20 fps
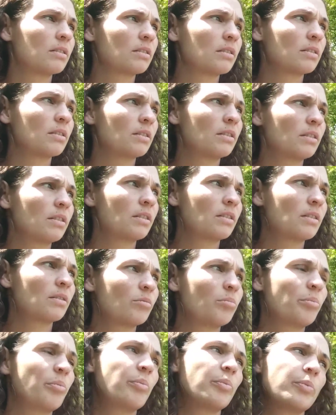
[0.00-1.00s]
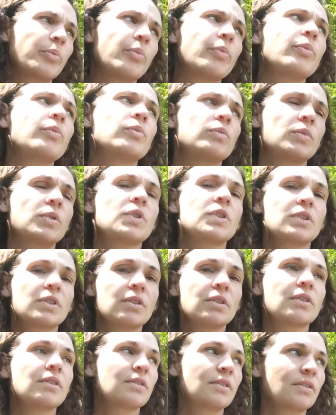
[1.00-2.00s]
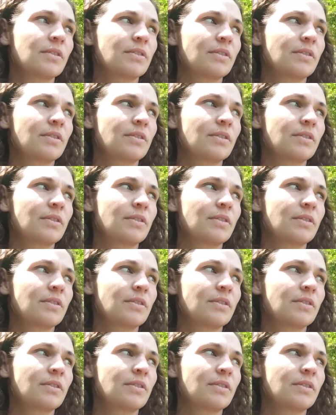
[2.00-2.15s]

Maybe. I honestly don't remember.